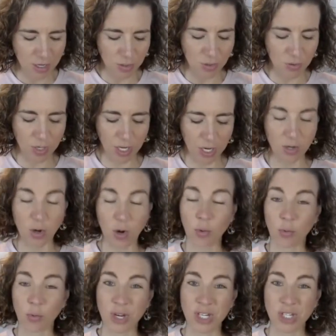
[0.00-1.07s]
You can
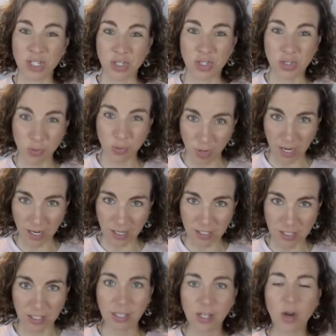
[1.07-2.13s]

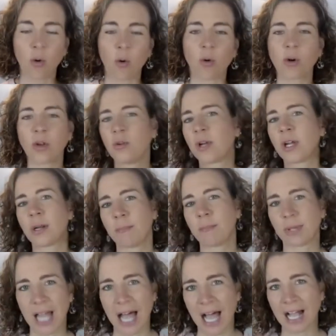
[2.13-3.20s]
restrict or you can
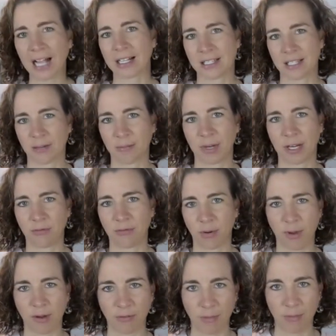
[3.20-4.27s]
block somebody from
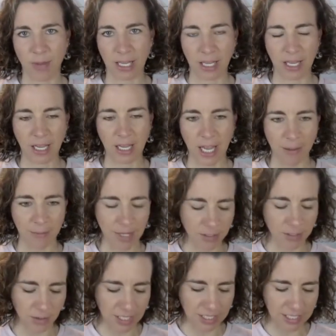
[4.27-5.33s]
ever making a comment.
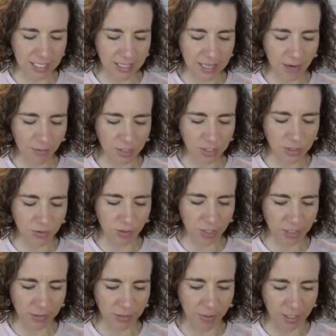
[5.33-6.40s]
So let's hit that
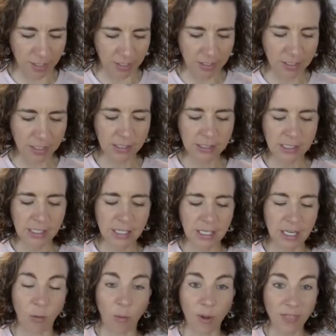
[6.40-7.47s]
restrict button.
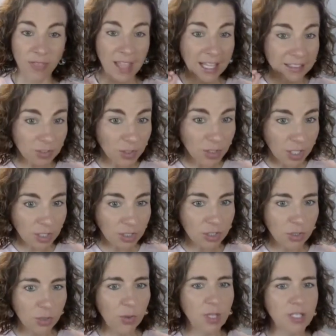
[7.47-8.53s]
And what that's going to
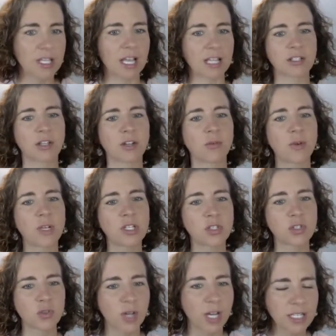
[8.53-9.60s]
do is that's going to
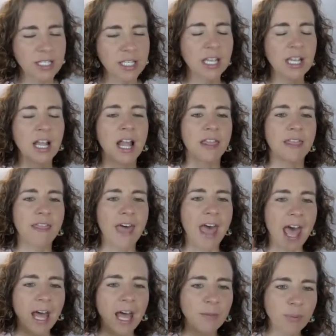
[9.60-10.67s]
restrict
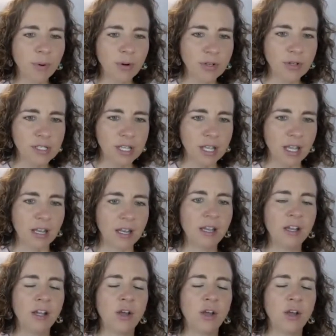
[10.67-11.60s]
that person